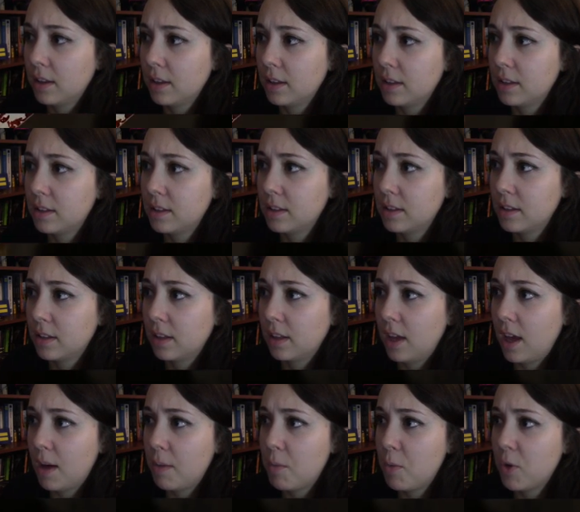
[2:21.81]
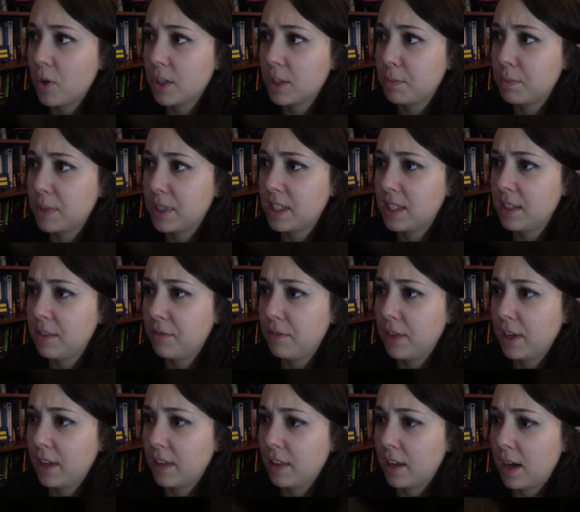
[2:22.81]
this is a lot more
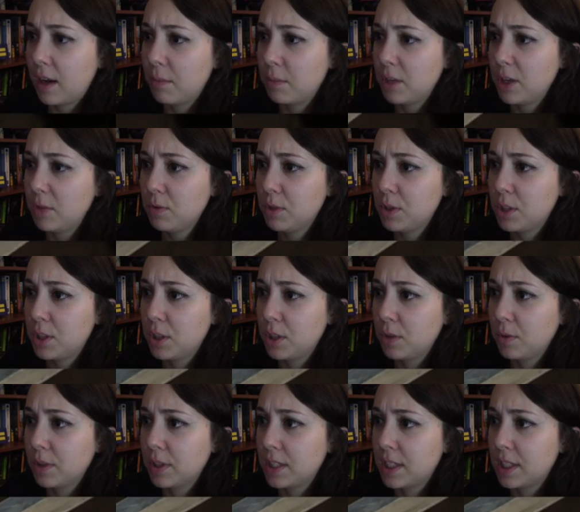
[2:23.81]
specific than I'm used to in